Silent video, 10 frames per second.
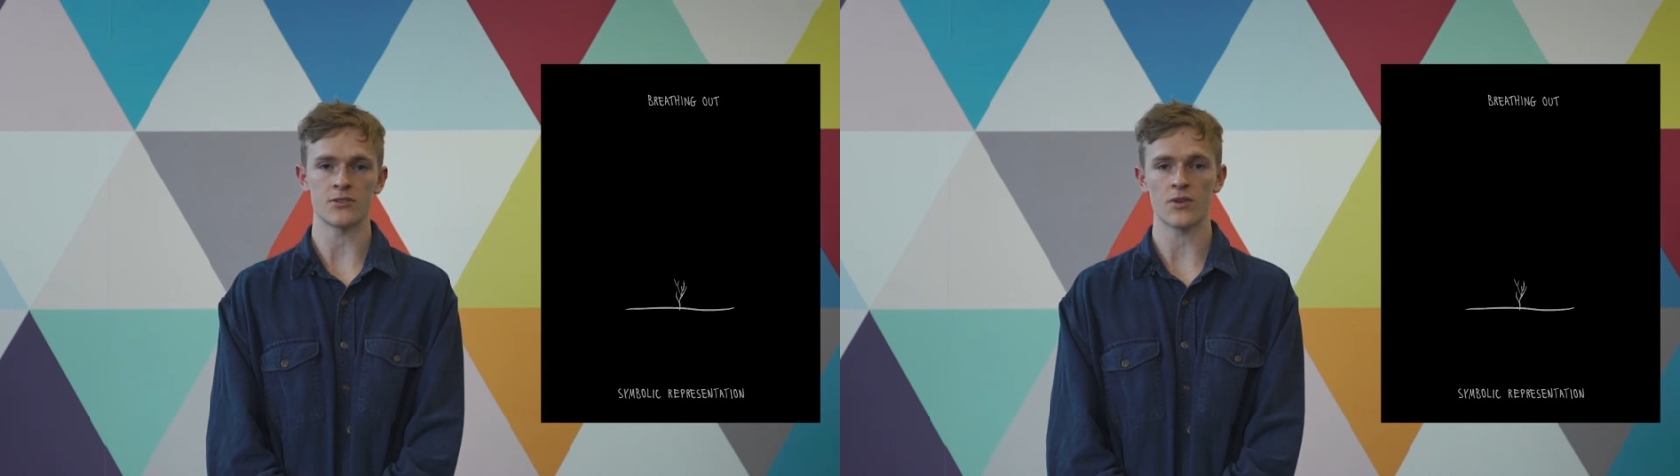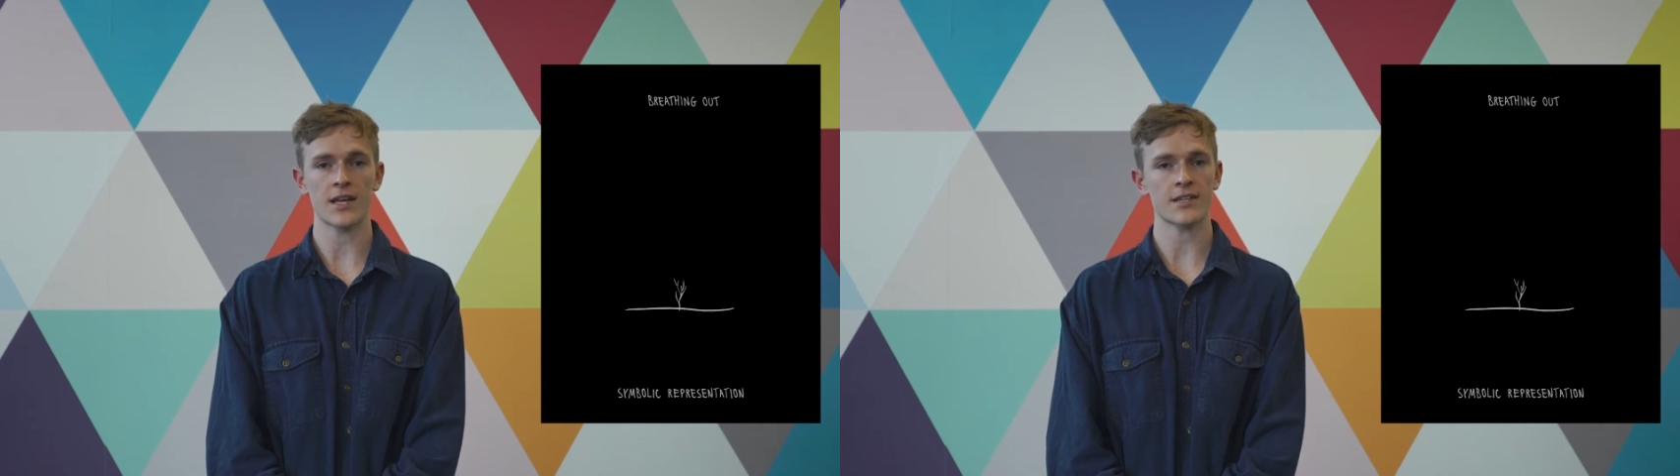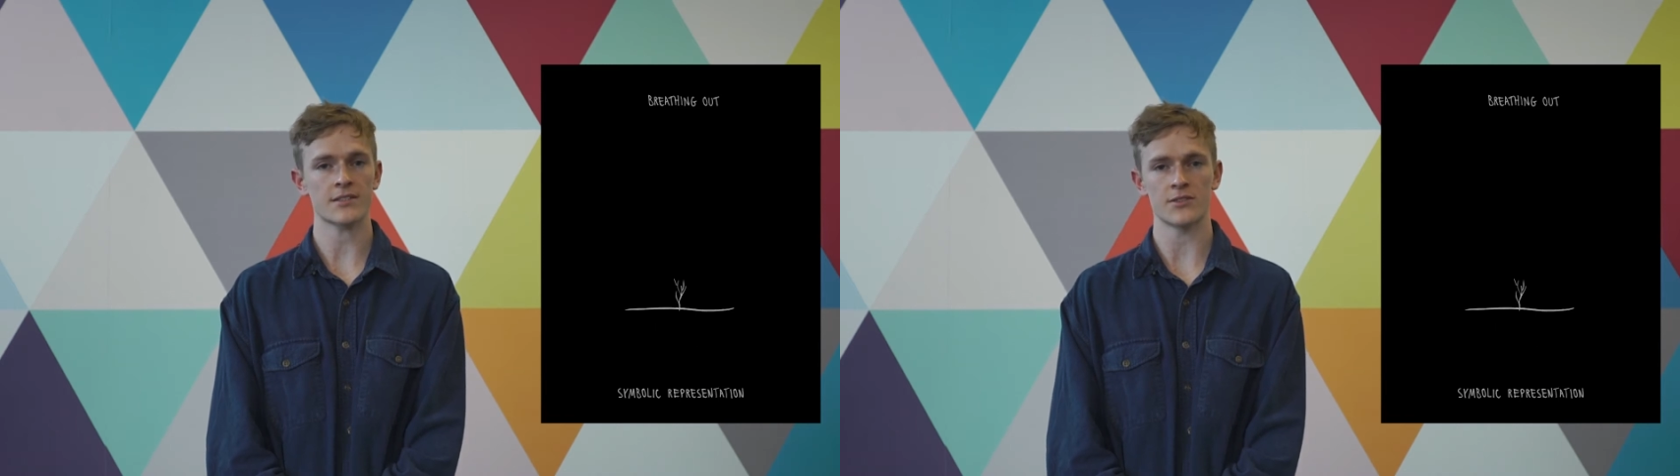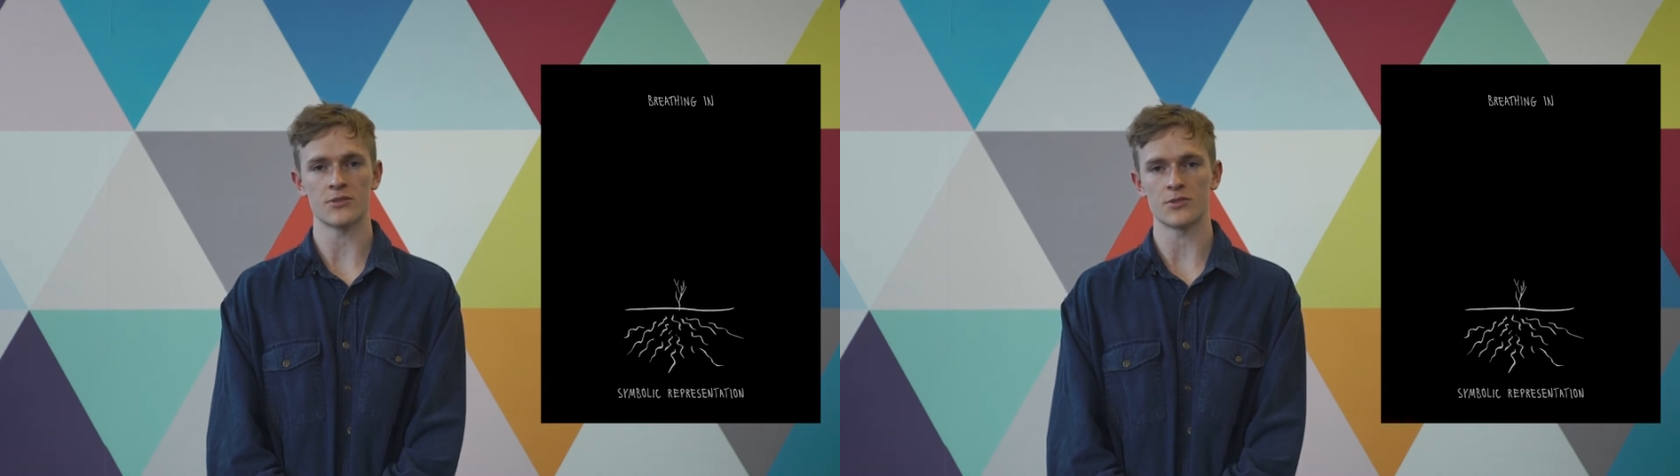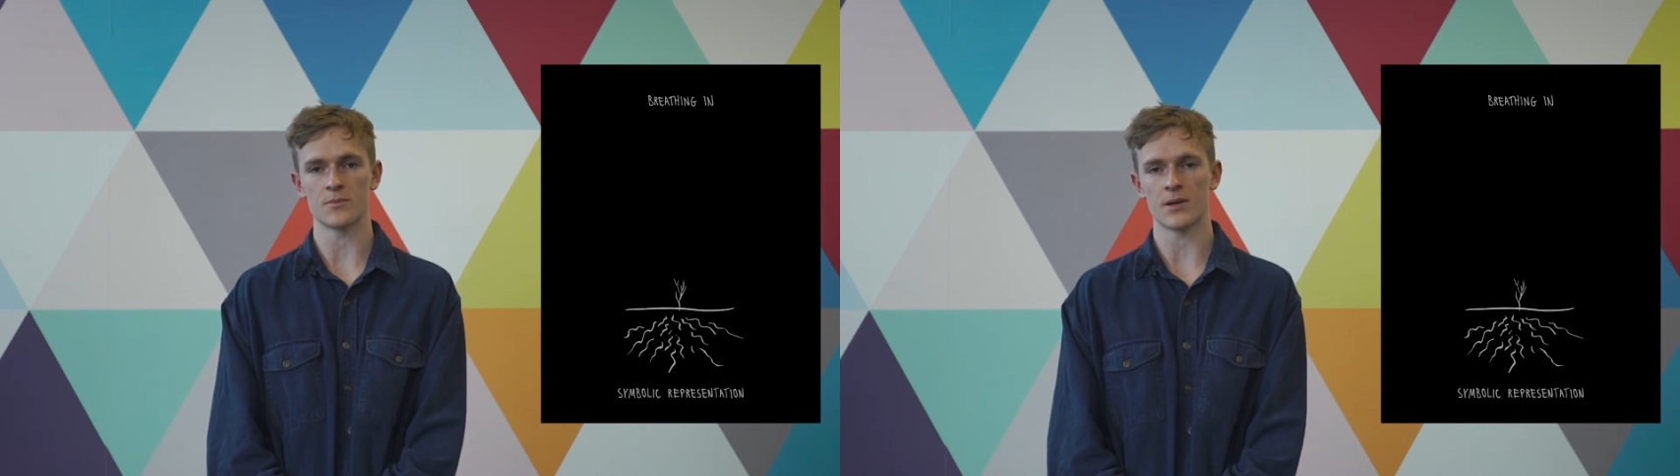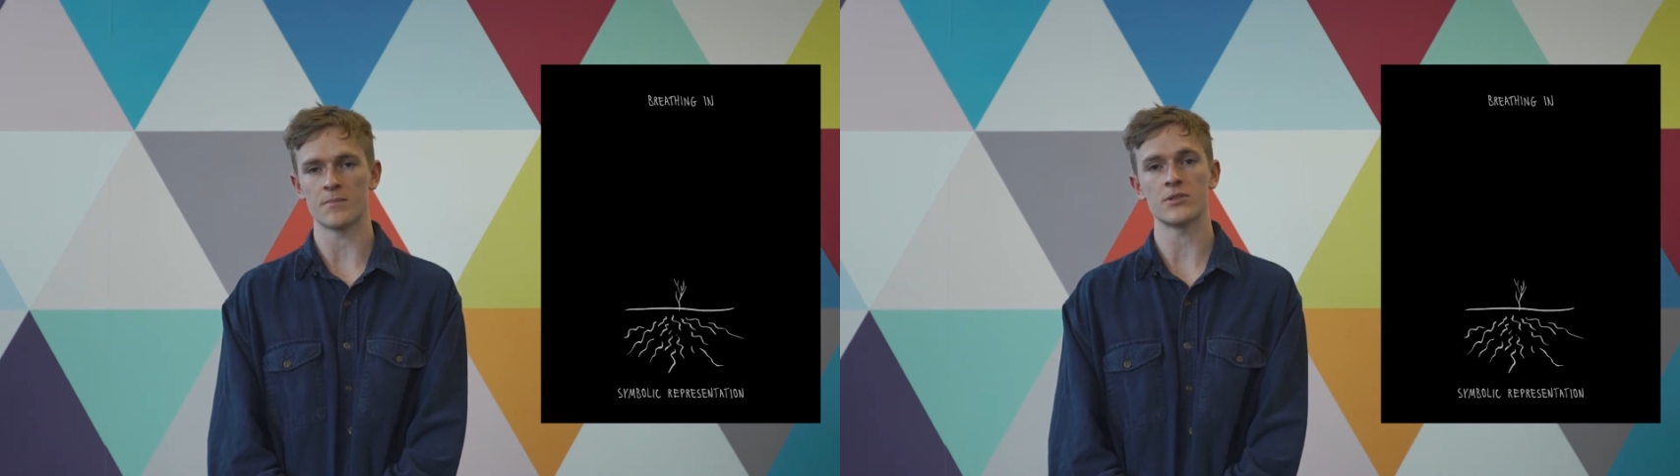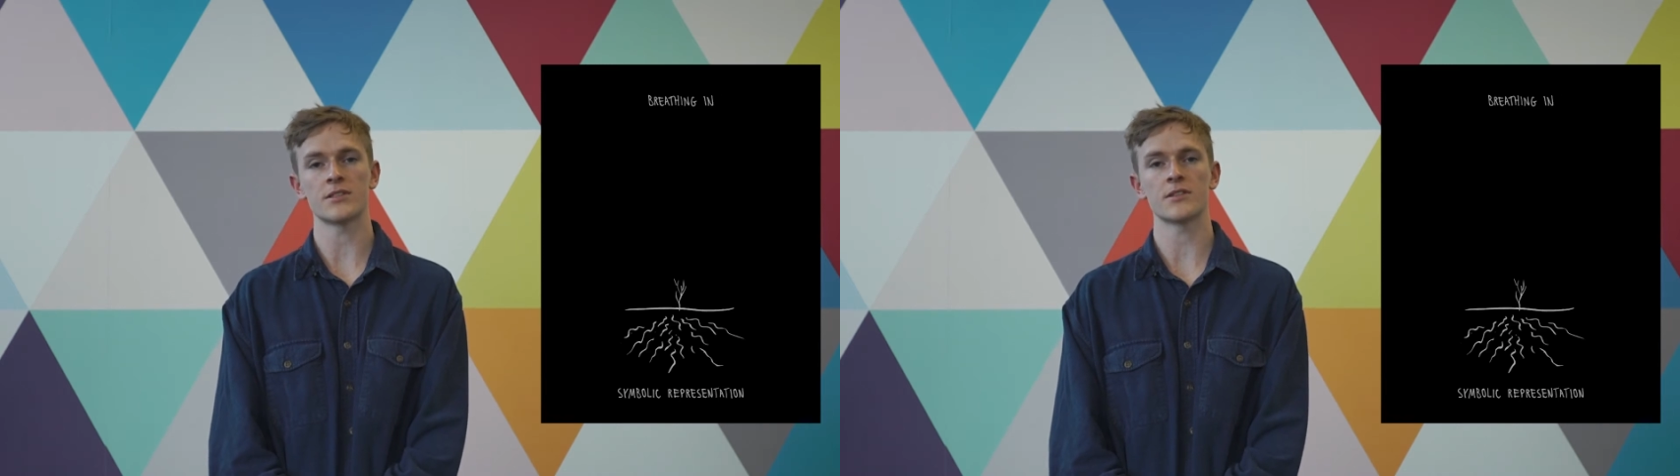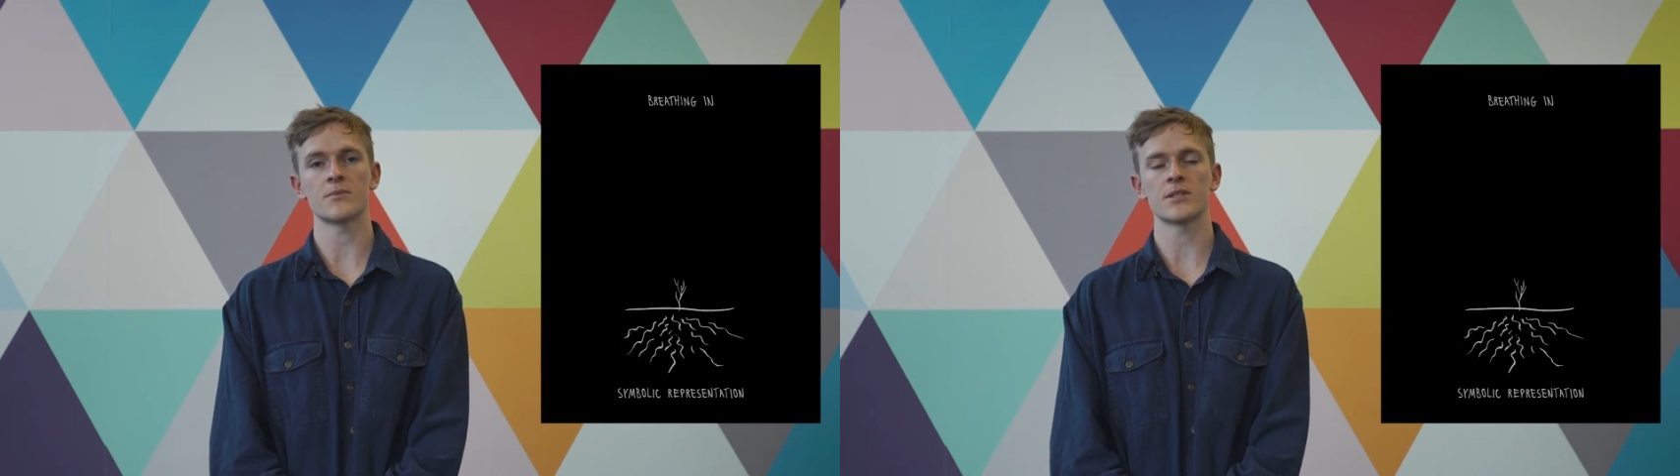to relax the user by putting them